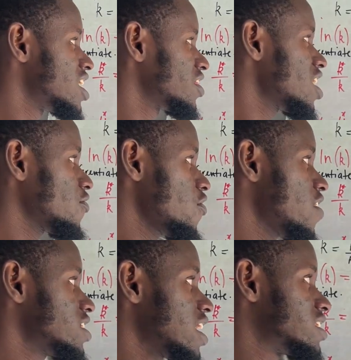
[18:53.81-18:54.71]
Therefore, if
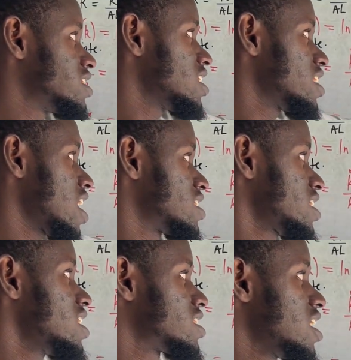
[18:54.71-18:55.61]
I say that at
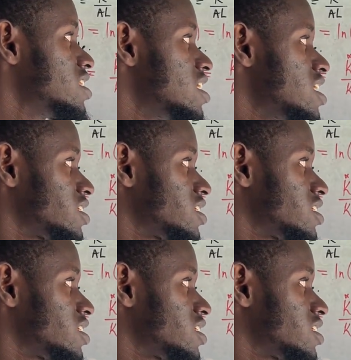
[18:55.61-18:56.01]
steady state,